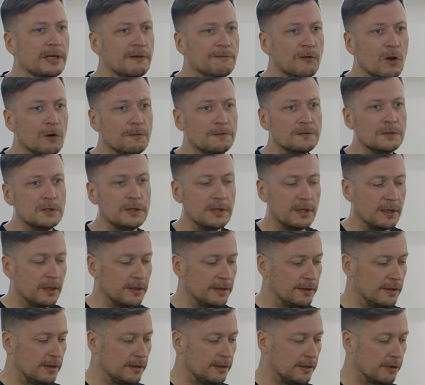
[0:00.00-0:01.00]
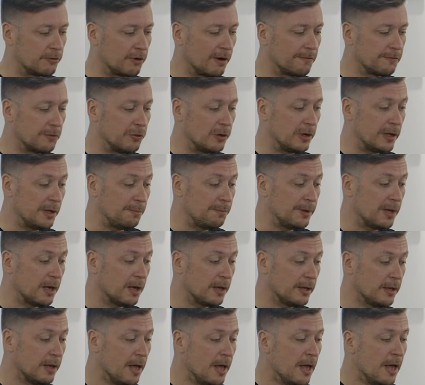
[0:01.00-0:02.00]
involved in the GraphQL
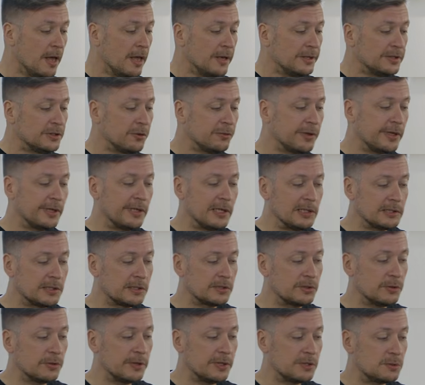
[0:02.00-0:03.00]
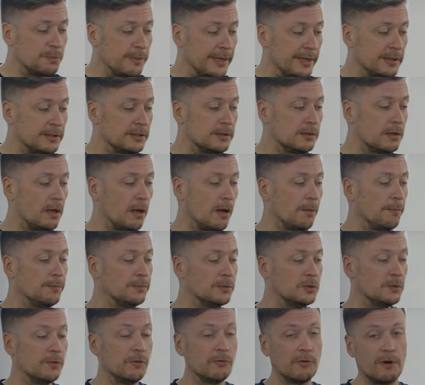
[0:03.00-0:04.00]
API. So the delta sync is made
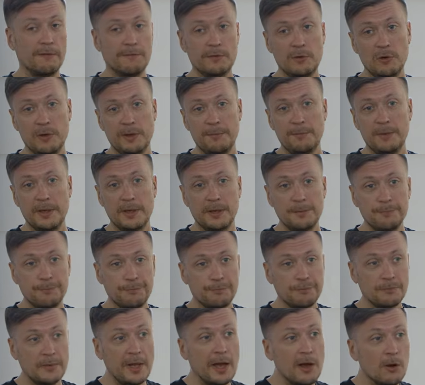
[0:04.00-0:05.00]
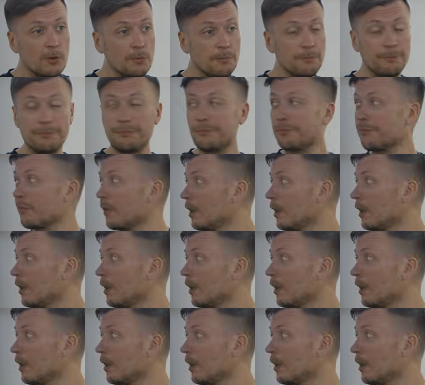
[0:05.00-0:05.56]
to the GraphQL API. Now